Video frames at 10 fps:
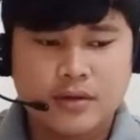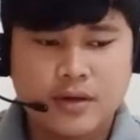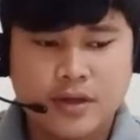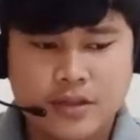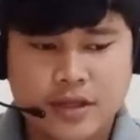
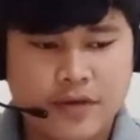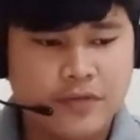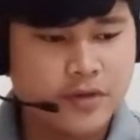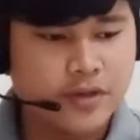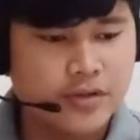Isaiah
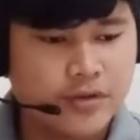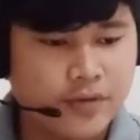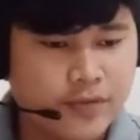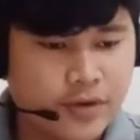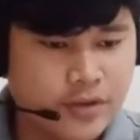
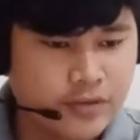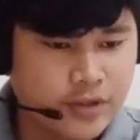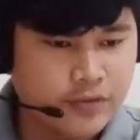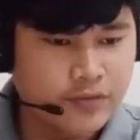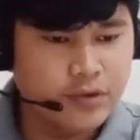43, verse
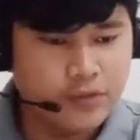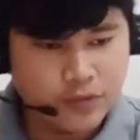3 to 4,